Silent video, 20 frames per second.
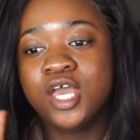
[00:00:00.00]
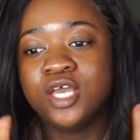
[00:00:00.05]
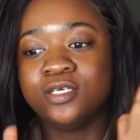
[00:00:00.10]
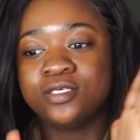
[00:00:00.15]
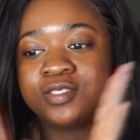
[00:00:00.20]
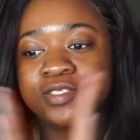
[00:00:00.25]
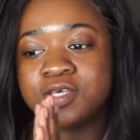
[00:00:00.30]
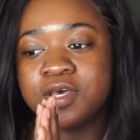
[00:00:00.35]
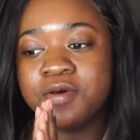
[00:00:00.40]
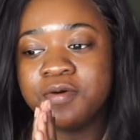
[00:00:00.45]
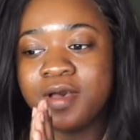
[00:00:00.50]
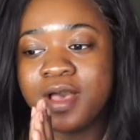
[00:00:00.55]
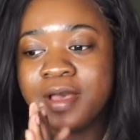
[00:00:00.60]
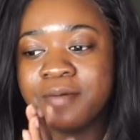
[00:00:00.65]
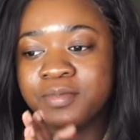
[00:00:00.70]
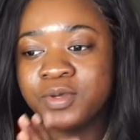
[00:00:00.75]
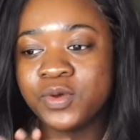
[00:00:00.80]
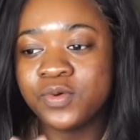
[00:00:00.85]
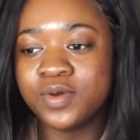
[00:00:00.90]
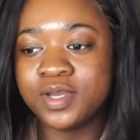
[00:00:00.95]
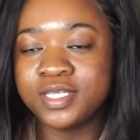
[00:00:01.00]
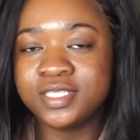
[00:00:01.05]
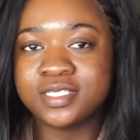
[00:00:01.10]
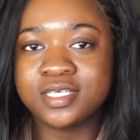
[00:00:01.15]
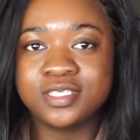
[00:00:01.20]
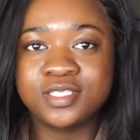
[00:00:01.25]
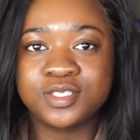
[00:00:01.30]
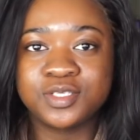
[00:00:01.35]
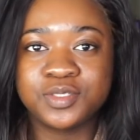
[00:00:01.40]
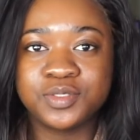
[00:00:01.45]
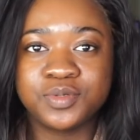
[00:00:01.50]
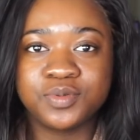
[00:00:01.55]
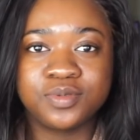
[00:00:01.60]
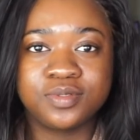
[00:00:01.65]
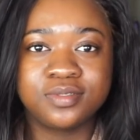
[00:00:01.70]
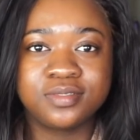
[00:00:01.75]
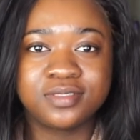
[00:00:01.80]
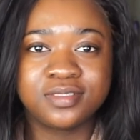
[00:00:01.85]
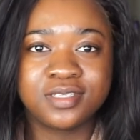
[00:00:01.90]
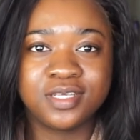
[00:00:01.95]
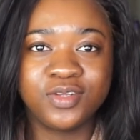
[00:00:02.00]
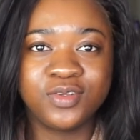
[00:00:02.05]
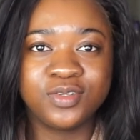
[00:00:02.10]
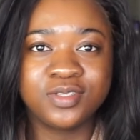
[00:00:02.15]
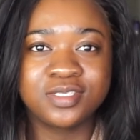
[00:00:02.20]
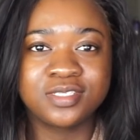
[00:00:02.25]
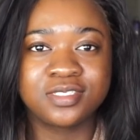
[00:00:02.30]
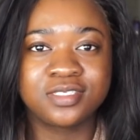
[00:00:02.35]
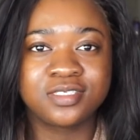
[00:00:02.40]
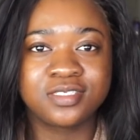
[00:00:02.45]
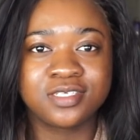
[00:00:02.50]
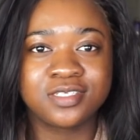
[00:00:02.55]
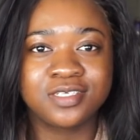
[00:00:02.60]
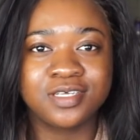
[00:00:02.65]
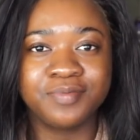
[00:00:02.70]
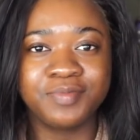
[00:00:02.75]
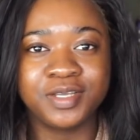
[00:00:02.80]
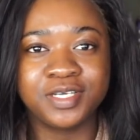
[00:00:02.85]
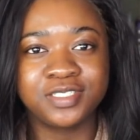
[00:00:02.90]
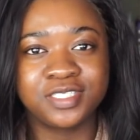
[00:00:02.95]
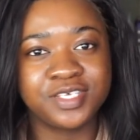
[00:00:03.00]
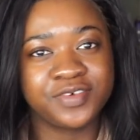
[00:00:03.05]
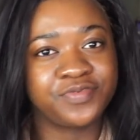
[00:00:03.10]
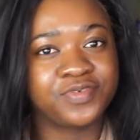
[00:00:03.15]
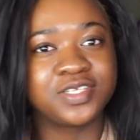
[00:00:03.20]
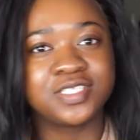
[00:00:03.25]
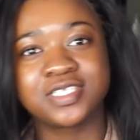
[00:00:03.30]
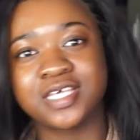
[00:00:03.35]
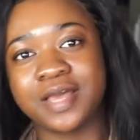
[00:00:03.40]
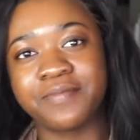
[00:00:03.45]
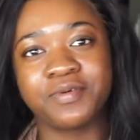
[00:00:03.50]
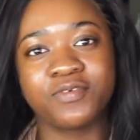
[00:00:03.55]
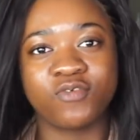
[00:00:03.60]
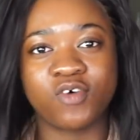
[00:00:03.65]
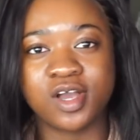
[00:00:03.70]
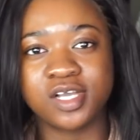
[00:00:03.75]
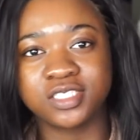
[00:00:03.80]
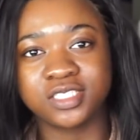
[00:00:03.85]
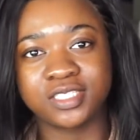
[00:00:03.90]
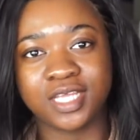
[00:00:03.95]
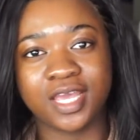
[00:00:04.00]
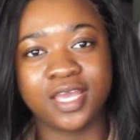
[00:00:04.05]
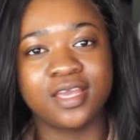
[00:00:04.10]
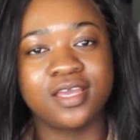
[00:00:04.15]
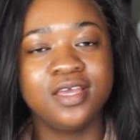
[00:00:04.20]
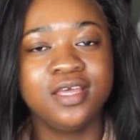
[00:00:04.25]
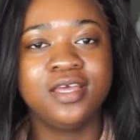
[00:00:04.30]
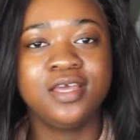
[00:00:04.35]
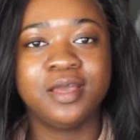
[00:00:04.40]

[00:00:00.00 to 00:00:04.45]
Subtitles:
So I'm going to do, I know this is going to be a different type of wash day.